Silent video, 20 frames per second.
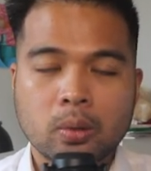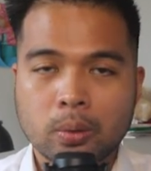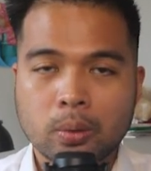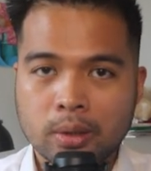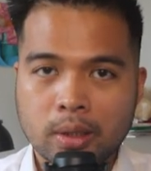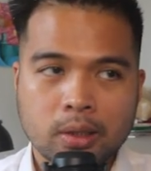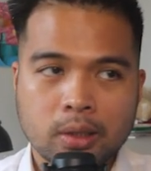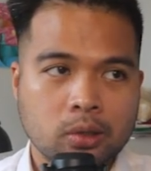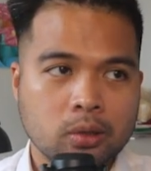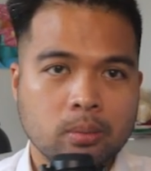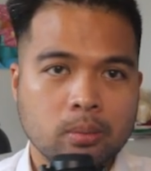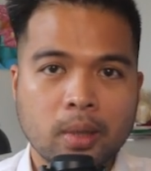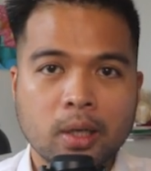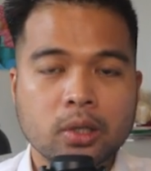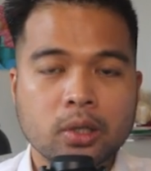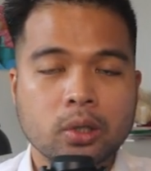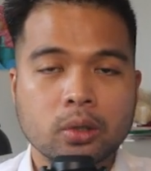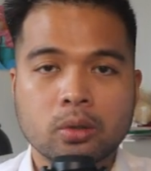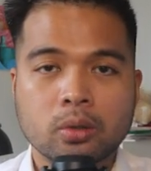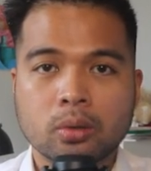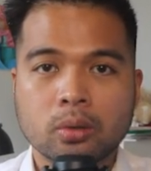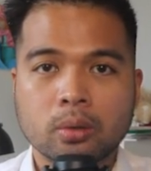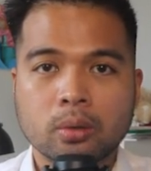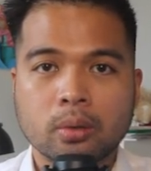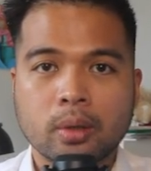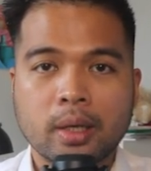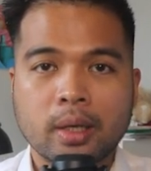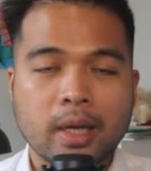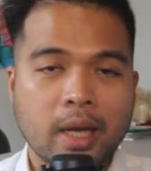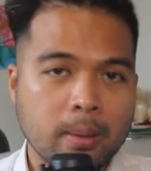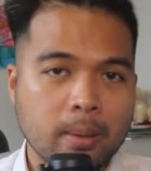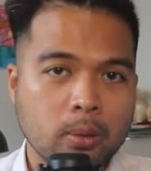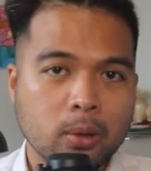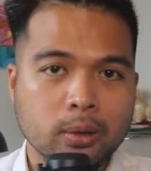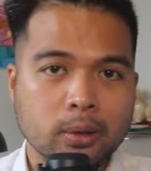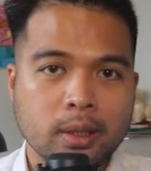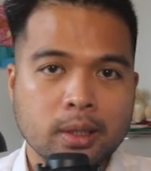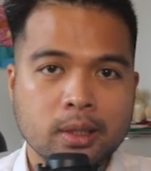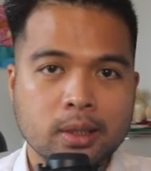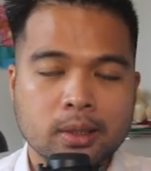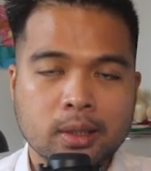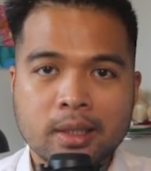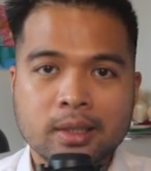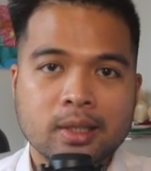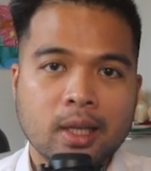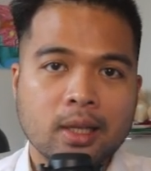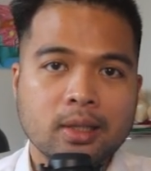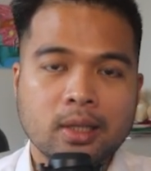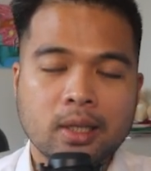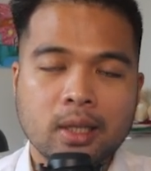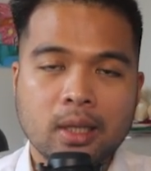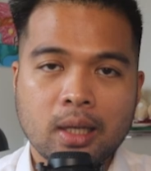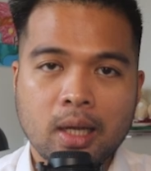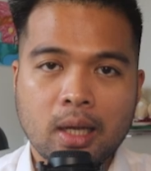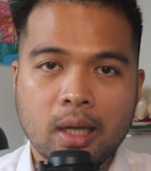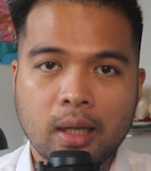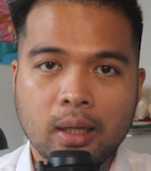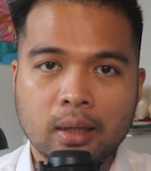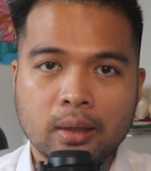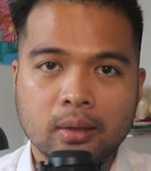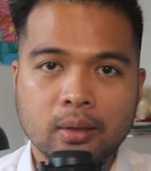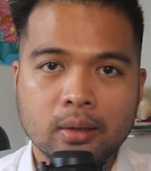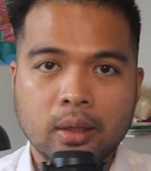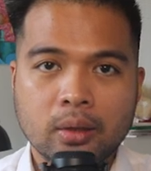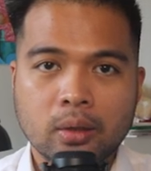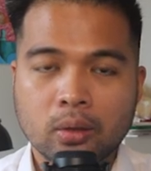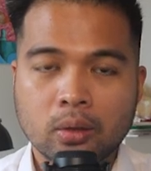you will need to make sure to enable this setting in